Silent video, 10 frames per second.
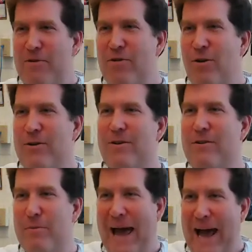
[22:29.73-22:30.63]
your
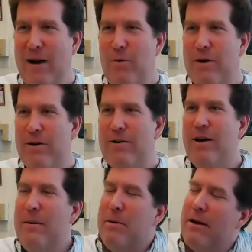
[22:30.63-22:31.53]
shoulders back while you're
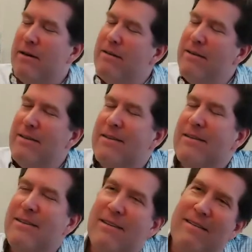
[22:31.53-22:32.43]
typing.
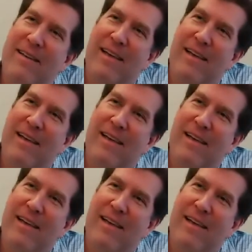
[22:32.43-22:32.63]
So,